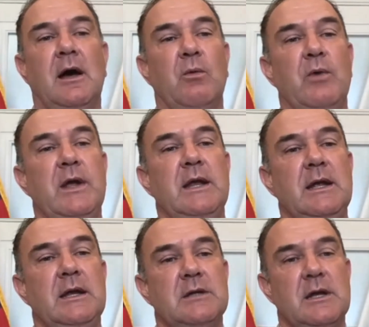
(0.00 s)
We
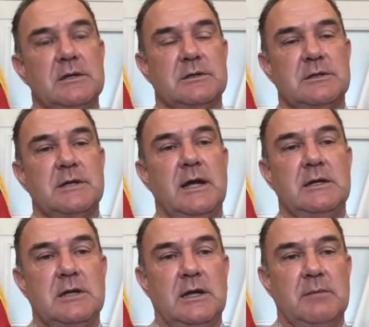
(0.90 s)
need, as a state,
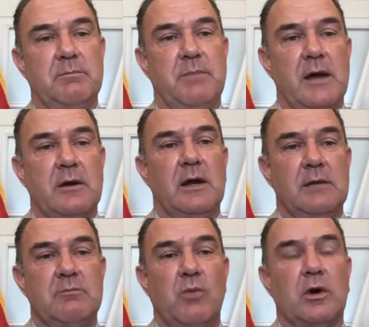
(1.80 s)
to get better and
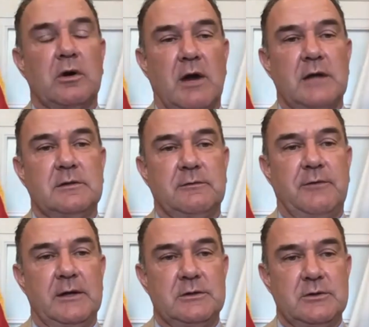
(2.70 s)
more aggressive
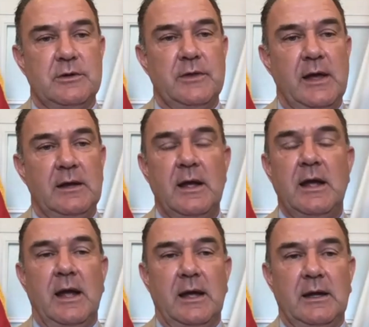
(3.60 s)
at doing that.
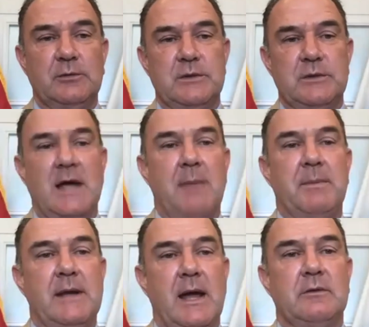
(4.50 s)
And guess what's
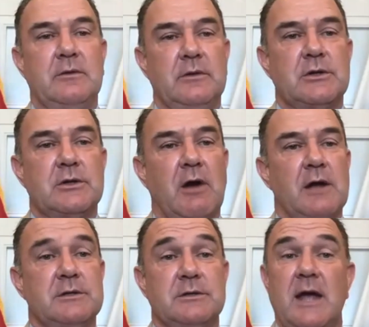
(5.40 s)
happened now through this
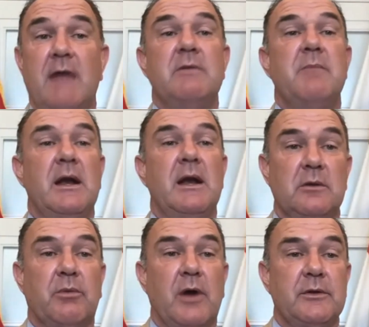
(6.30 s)
crisis? Everybody and their
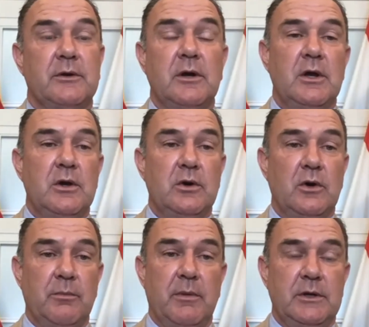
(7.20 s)
brother,
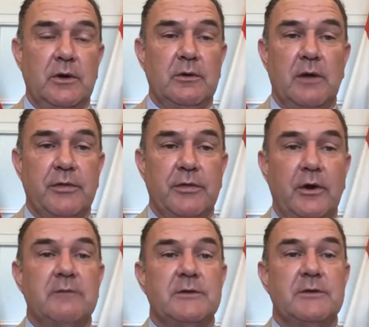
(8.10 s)
who, a third
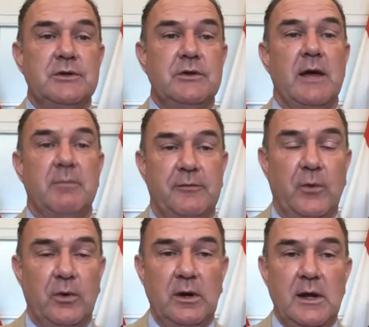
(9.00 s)
of us knew that
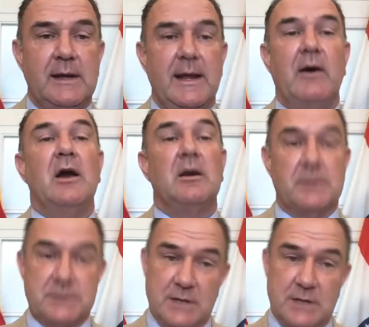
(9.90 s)
before, now
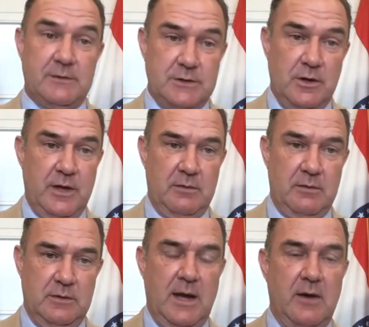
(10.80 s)
100% of us know that
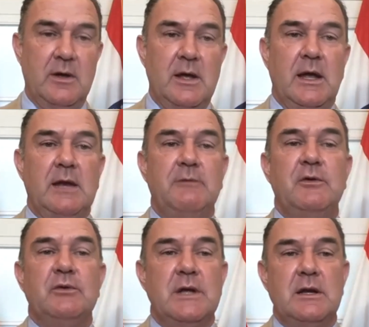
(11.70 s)
now. And if
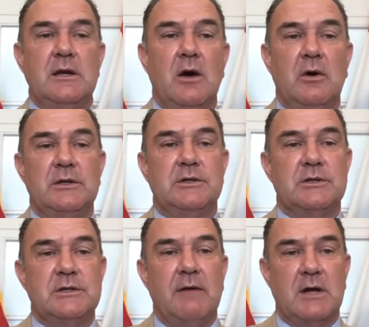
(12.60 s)
you didn't know it, just
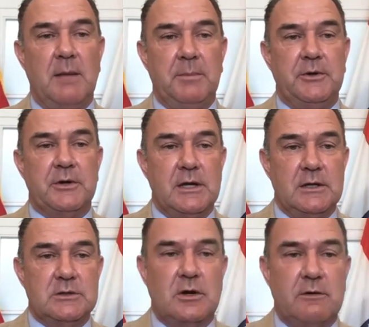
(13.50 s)
have a couple of your
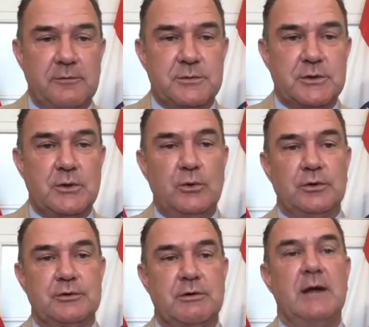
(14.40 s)
kids home from school
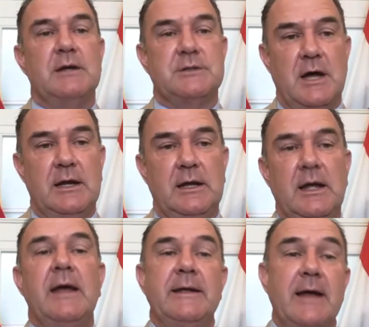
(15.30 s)
trying to study,
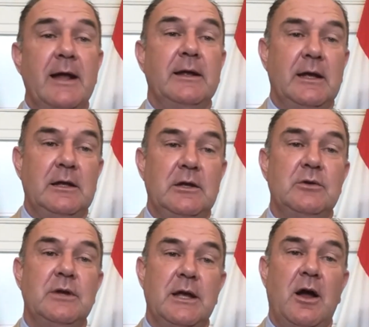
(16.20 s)
yelling at you
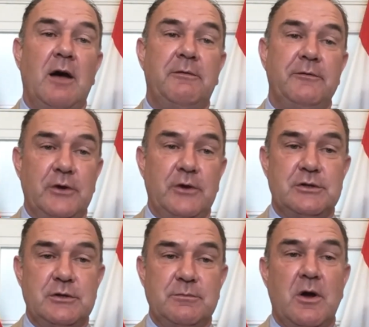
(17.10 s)
to get off of your
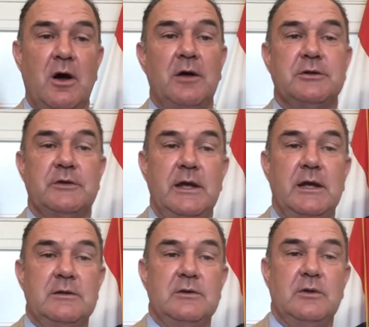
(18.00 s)
Zoom call so they
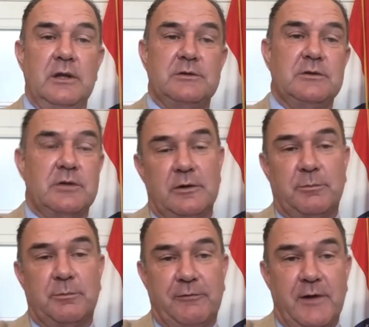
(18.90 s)
can listen to their
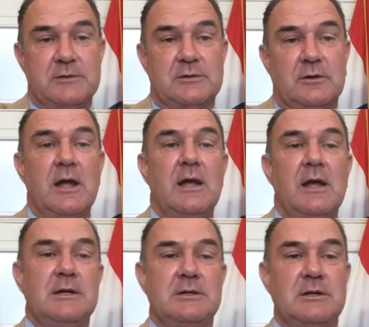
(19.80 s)
professor
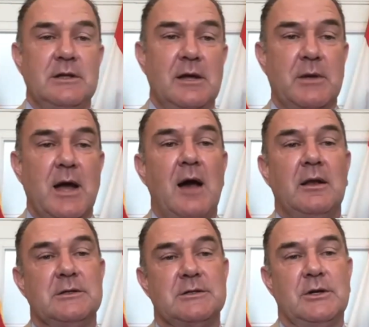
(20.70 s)
teaching them
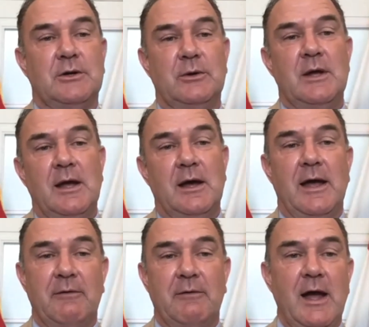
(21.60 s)
college. So
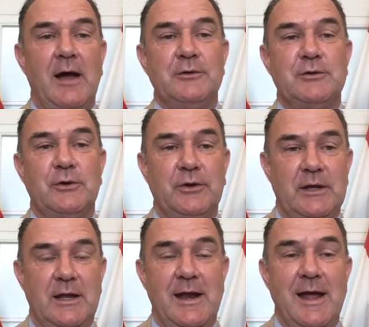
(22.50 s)
every household
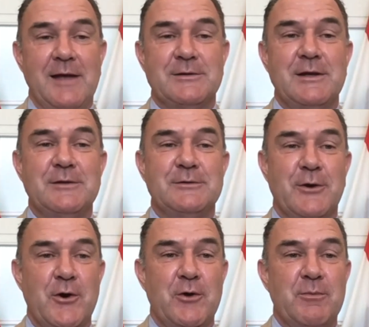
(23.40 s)
that has kids at
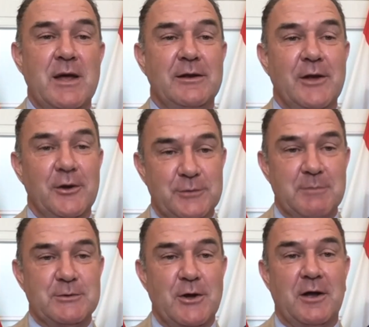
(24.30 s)
home knows what I'm
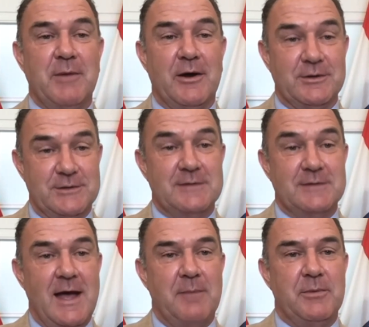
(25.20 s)
talking about, because that's
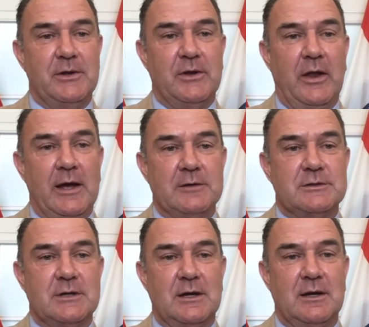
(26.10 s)
happened in the
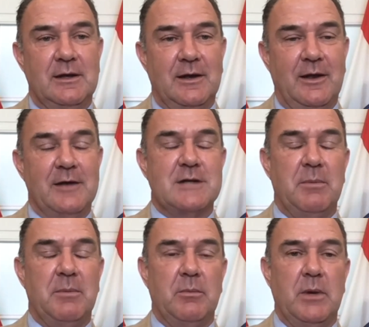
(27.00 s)
last
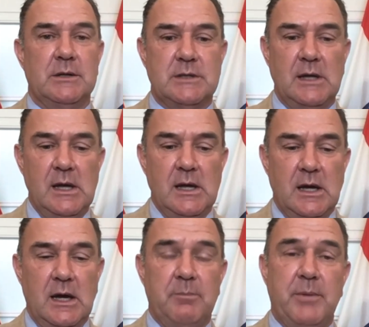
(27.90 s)
couple of months.
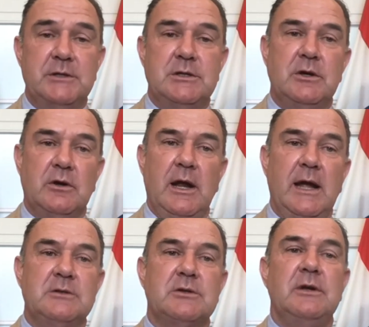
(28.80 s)
But to your
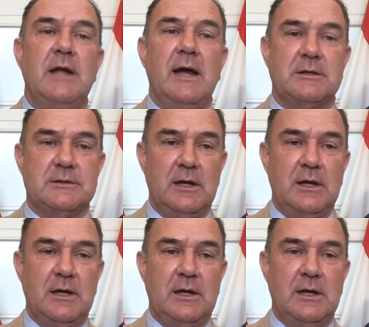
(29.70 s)
answer, yes,